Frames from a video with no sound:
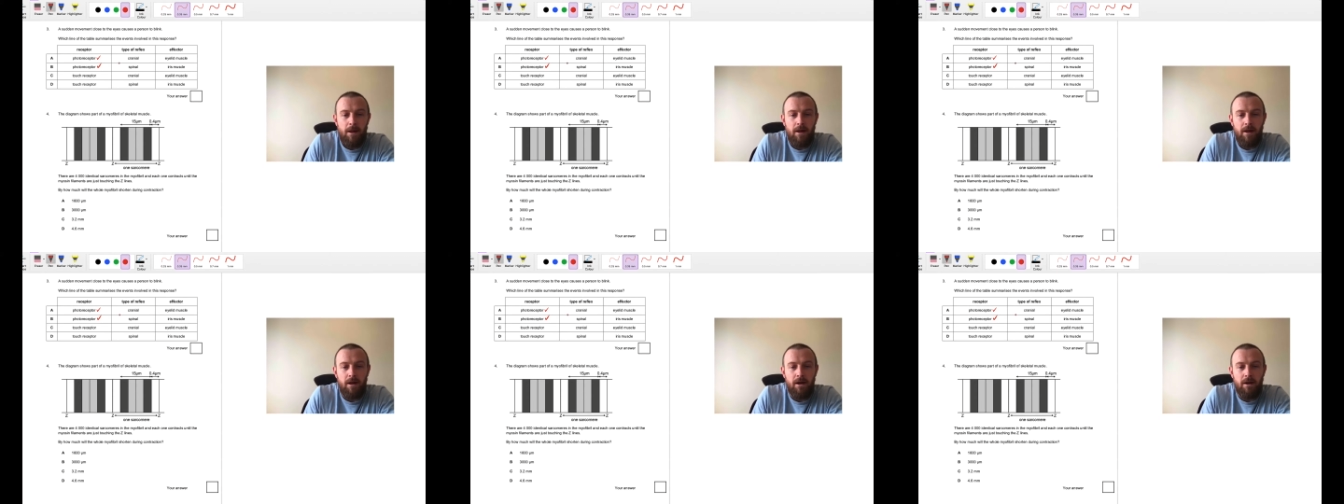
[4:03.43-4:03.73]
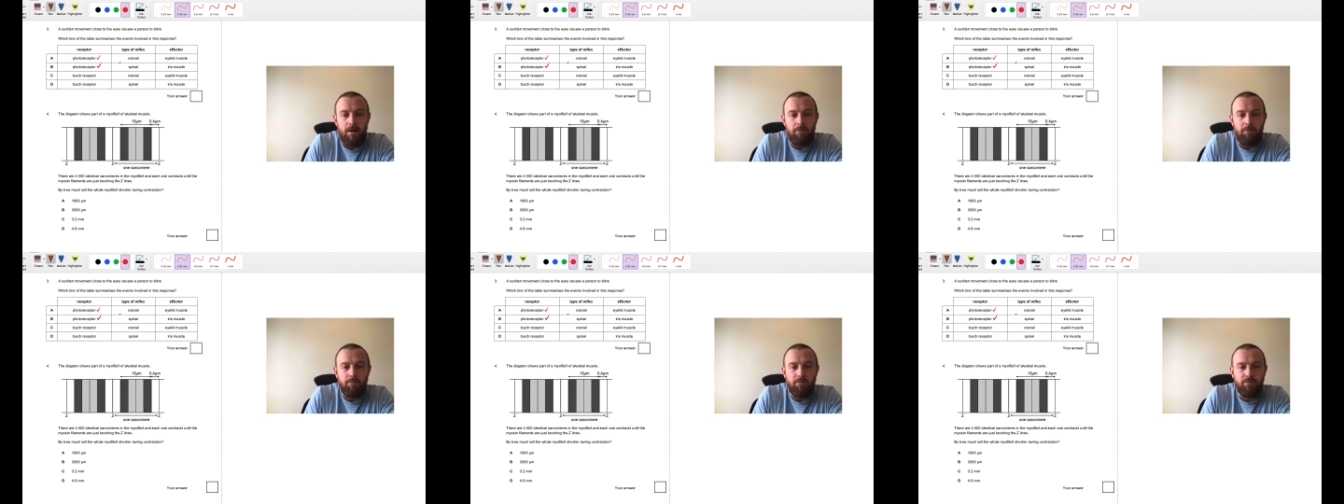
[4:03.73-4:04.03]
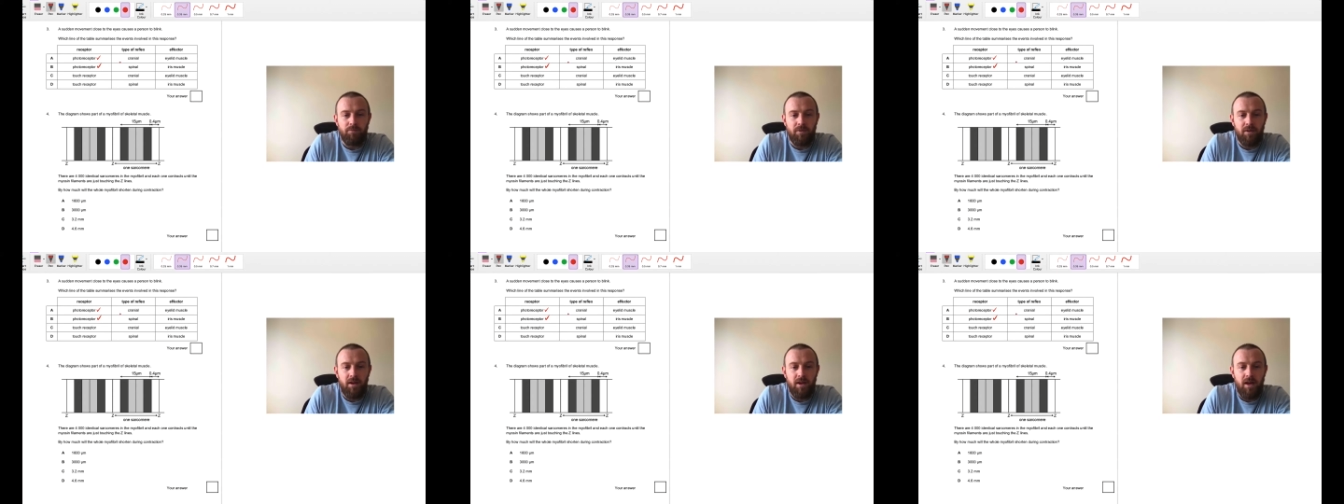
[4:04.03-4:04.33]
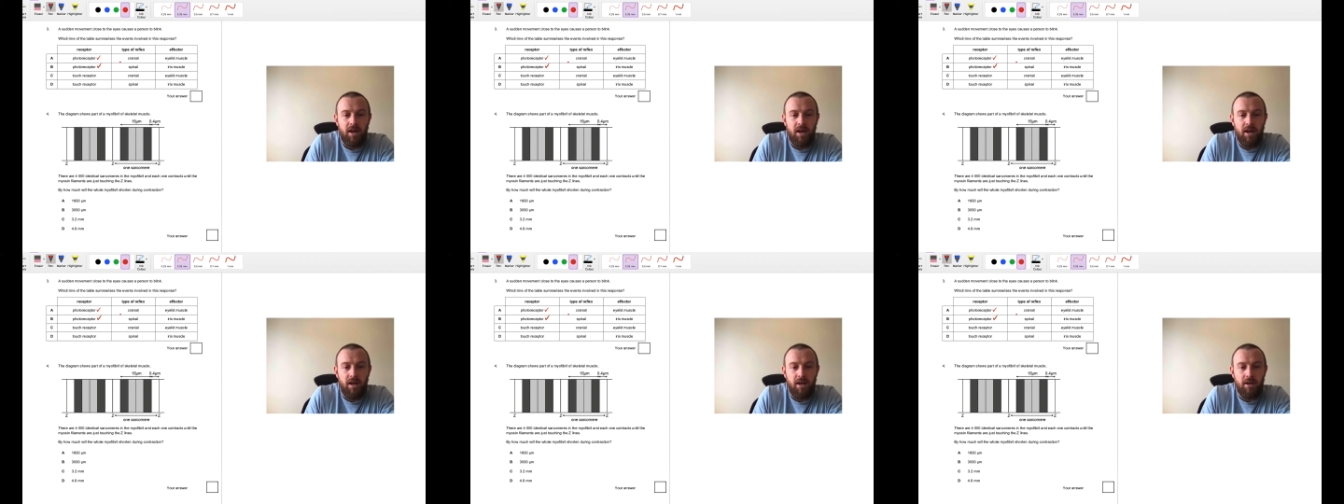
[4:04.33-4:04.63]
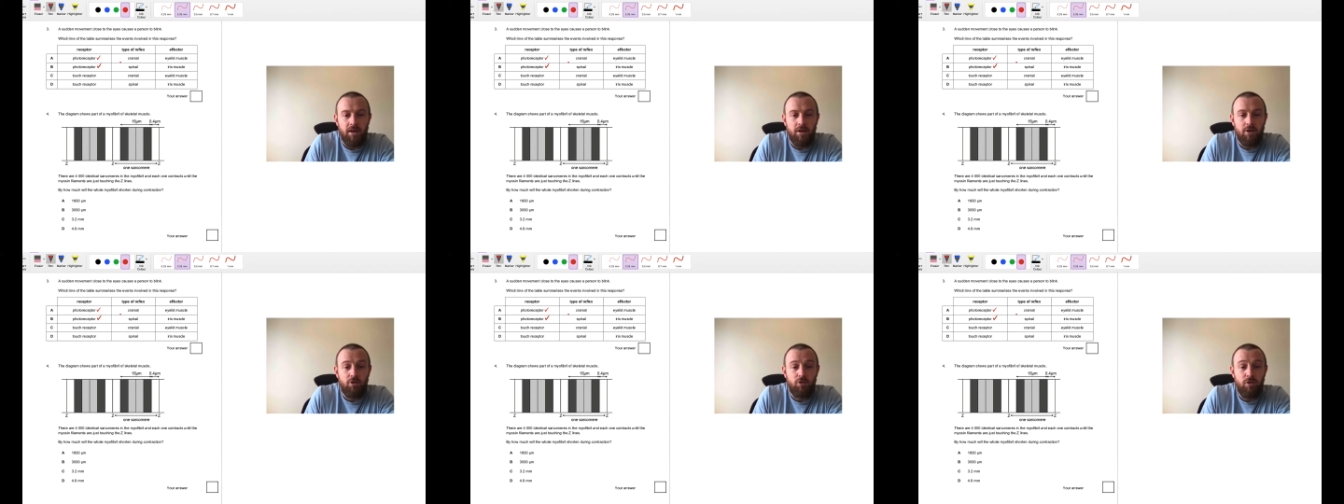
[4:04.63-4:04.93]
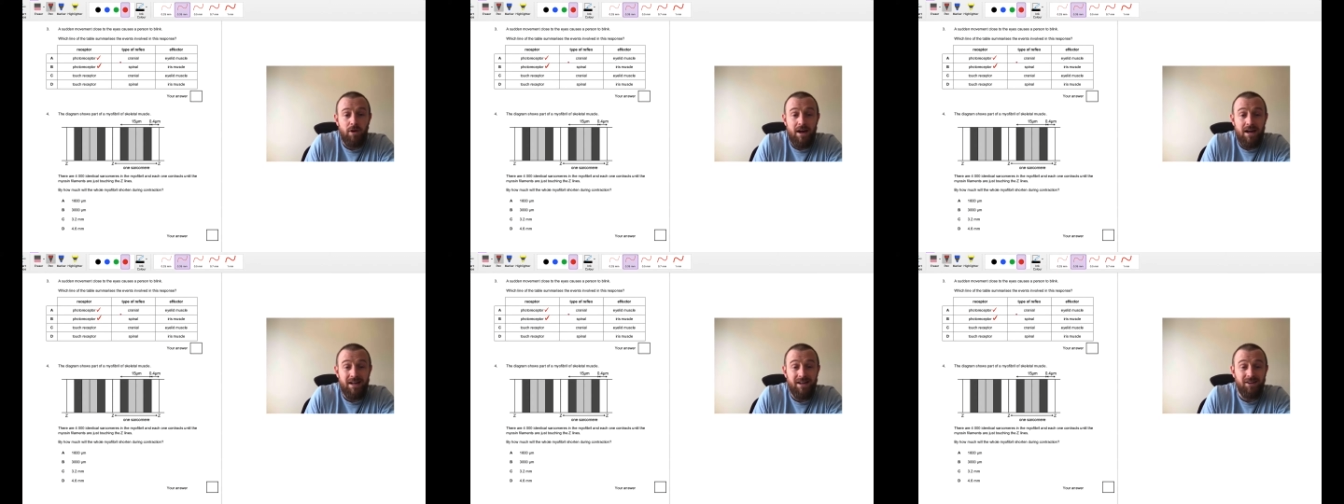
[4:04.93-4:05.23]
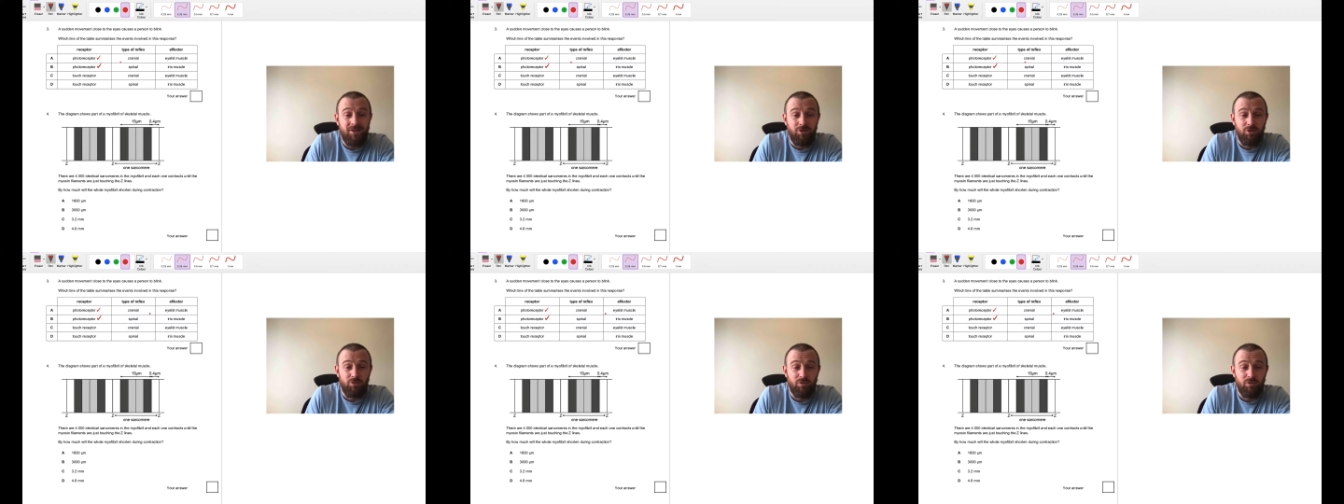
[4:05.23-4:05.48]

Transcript: a cranial